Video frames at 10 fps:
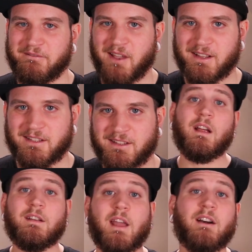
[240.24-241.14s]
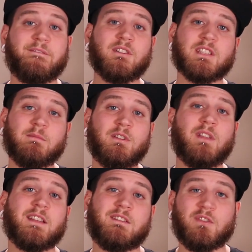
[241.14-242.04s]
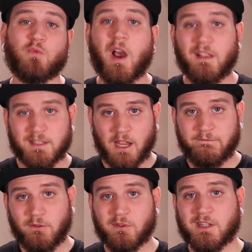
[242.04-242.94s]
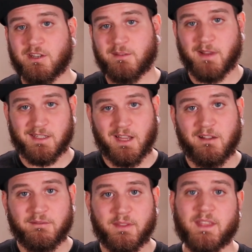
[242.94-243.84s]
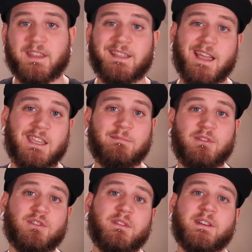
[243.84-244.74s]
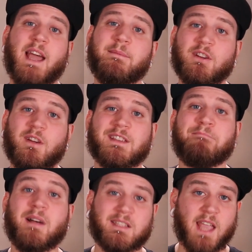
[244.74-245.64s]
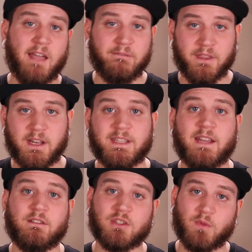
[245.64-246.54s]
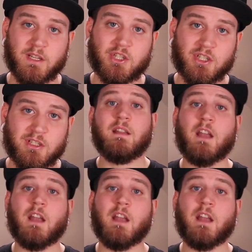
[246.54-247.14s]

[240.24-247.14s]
effect. Now, if you're someone who likes to use wireless headphones such as myself, then the Genki Bluetooth Adapter is a must-have for the Nintendo Switch.